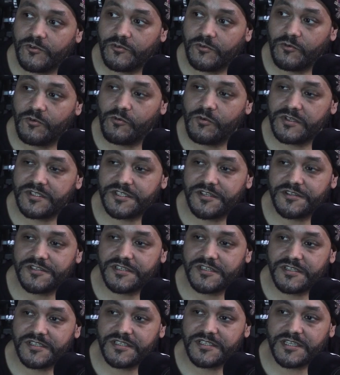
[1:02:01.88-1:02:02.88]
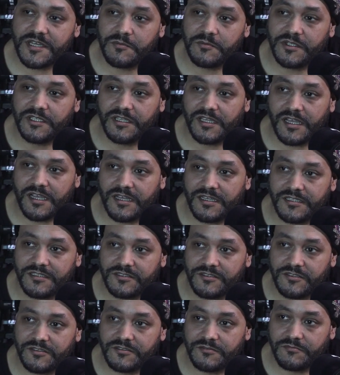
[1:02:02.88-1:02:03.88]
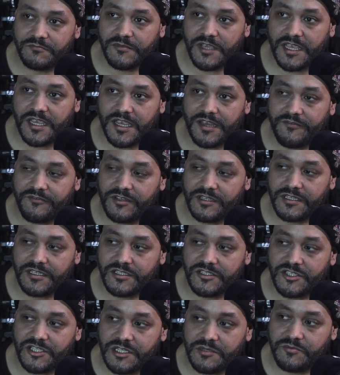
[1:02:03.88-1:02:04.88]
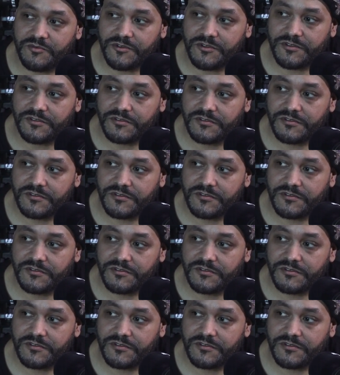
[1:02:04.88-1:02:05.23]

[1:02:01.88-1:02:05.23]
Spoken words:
once there's an assembly line, it's going to make everything cheaper.